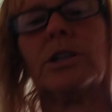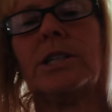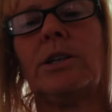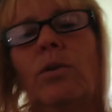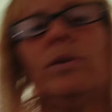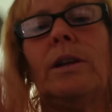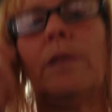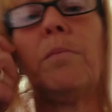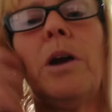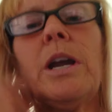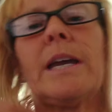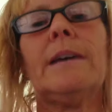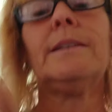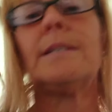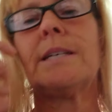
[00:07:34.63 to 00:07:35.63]
are sold in the
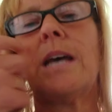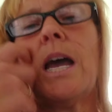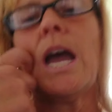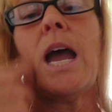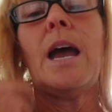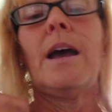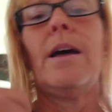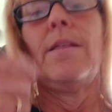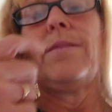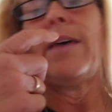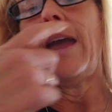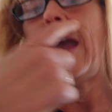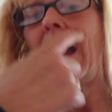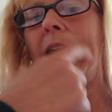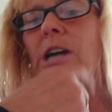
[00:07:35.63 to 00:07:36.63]
markets,
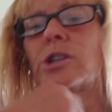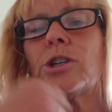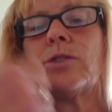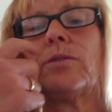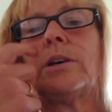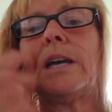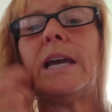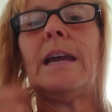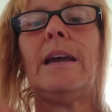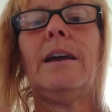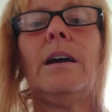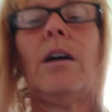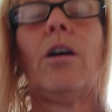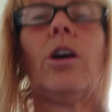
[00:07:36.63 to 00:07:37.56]
they actually